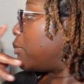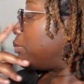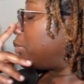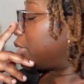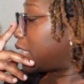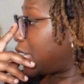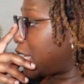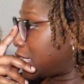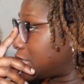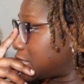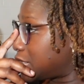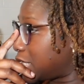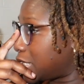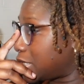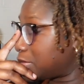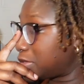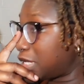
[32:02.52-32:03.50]
But at the
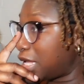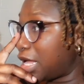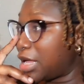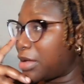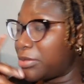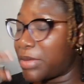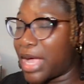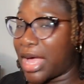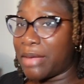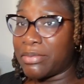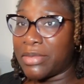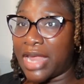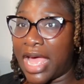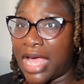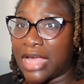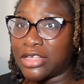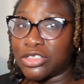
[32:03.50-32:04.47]
same time, I'm
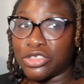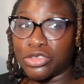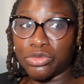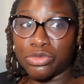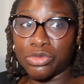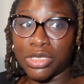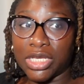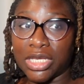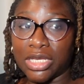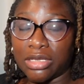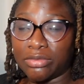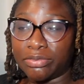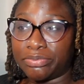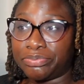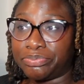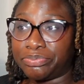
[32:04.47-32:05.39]
not doing.